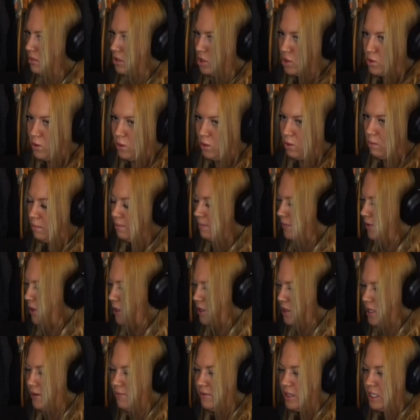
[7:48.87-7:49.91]
Cool.
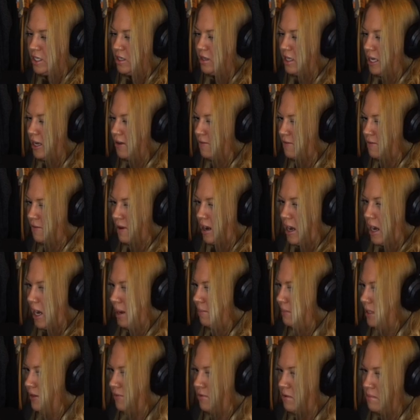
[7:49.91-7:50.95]
They're living their life.
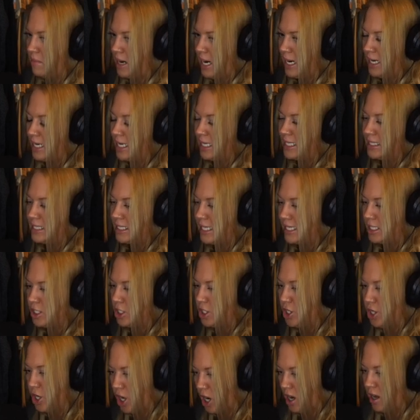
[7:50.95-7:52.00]
I'm living mine. It does
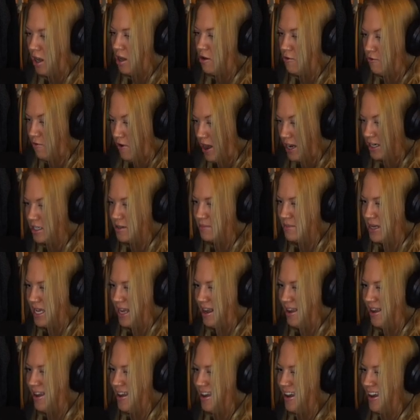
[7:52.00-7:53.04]
not affect
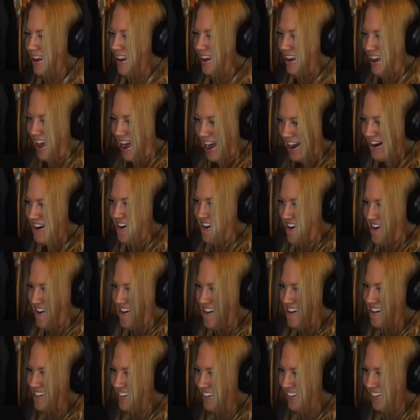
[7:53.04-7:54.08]
me at
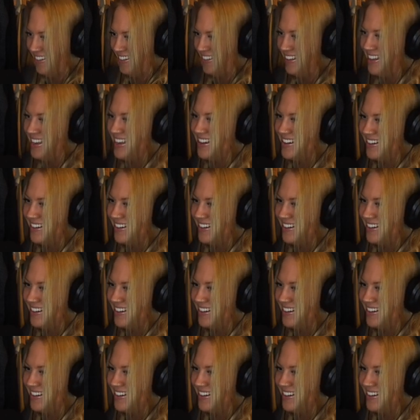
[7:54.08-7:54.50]
all.